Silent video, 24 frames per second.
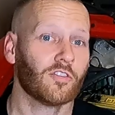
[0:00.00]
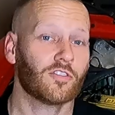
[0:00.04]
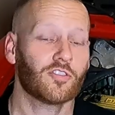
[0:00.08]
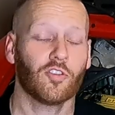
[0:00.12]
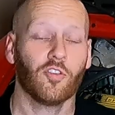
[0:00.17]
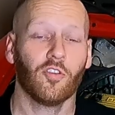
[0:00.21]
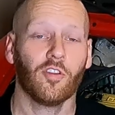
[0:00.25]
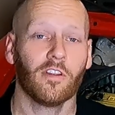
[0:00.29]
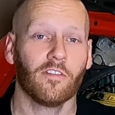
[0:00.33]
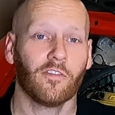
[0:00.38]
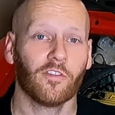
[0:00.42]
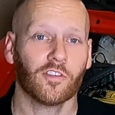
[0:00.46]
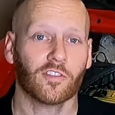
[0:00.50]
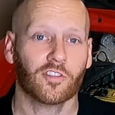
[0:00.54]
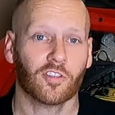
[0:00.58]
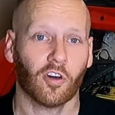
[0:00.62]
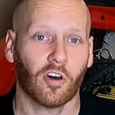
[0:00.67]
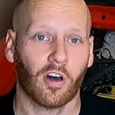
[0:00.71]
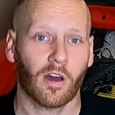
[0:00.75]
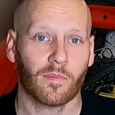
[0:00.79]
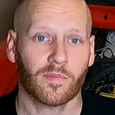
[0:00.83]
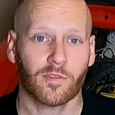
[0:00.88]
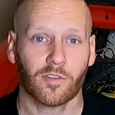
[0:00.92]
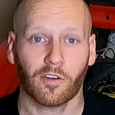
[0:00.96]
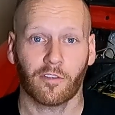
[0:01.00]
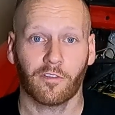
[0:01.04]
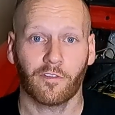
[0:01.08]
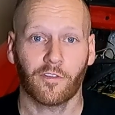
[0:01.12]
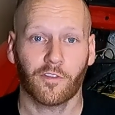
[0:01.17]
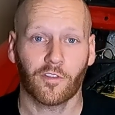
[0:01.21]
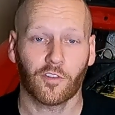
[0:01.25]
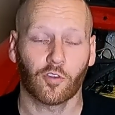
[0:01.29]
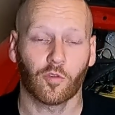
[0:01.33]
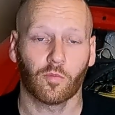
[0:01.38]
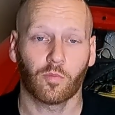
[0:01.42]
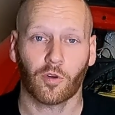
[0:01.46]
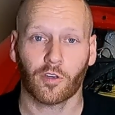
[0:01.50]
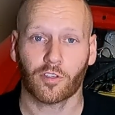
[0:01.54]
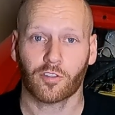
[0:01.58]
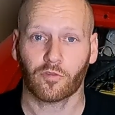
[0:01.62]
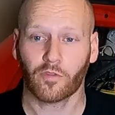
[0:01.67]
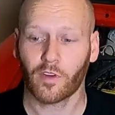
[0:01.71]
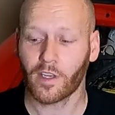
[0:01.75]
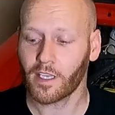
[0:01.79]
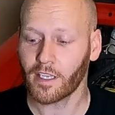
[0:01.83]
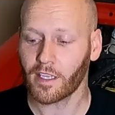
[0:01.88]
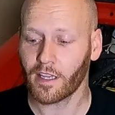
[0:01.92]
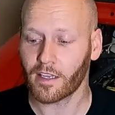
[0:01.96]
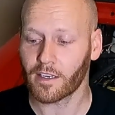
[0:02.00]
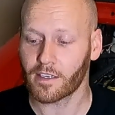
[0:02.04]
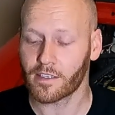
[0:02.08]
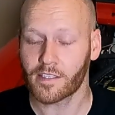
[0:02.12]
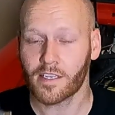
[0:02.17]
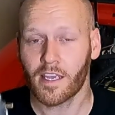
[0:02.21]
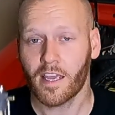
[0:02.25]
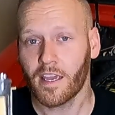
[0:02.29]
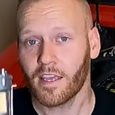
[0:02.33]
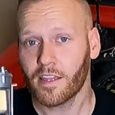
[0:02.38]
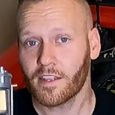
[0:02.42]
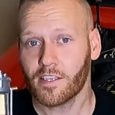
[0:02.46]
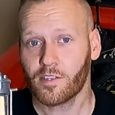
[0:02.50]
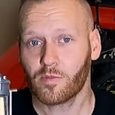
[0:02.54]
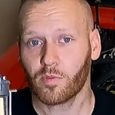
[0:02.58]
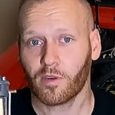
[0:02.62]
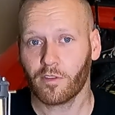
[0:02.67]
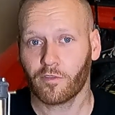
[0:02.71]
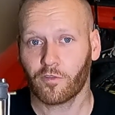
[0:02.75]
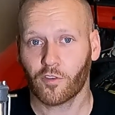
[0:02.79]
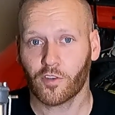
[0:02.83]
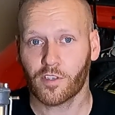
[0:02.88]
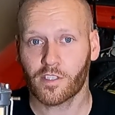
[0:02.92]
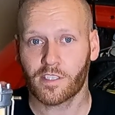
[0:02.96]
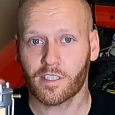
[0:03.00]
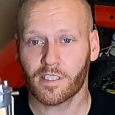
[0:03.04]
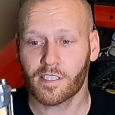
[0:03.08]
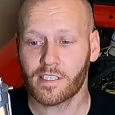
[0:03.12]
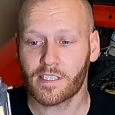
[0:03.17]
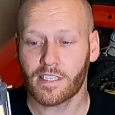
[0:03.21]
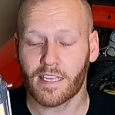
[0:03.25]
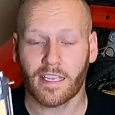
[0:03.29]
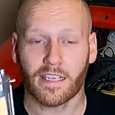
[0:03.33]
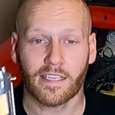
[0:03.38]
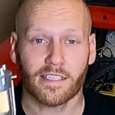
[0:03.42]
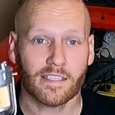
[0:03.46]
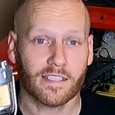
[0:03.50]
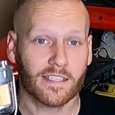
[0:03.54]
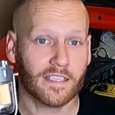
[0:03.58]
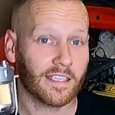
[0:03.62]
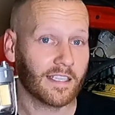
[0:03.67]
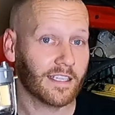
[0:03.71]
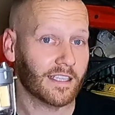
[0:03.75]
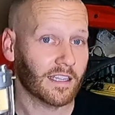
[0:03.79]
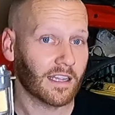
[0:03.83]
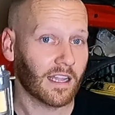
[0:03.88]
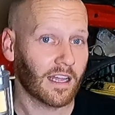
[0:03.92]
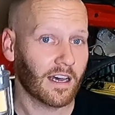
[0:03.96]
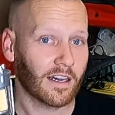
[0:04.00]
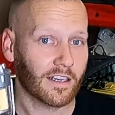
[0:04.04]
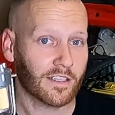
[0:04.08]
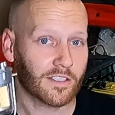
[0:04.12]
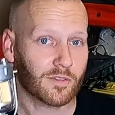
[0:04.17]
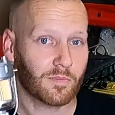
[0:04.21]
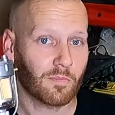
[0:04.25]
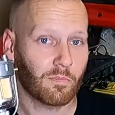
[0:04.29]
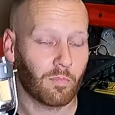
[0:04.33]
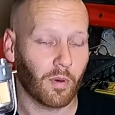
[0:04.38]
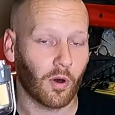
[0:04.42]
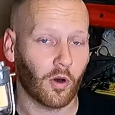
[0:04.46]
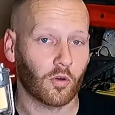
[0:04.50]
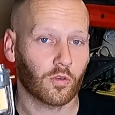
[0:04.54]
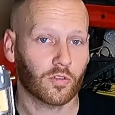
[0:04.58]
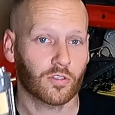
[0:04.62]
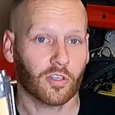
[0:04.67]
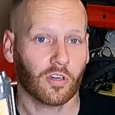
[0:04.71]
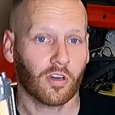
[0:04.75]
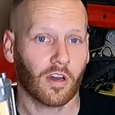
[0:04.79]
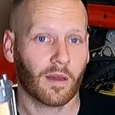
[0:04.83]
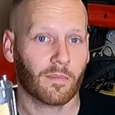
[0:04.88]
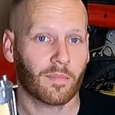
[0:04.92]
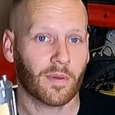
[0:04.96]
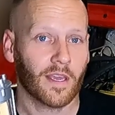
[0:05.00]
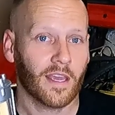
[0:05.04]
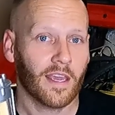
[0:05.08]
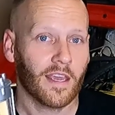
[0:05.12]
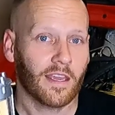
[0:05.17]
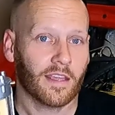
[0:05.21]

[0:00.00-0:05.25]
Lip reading: are two different types of fuel pressure regulators. This one, for instance, is the glass bowl type.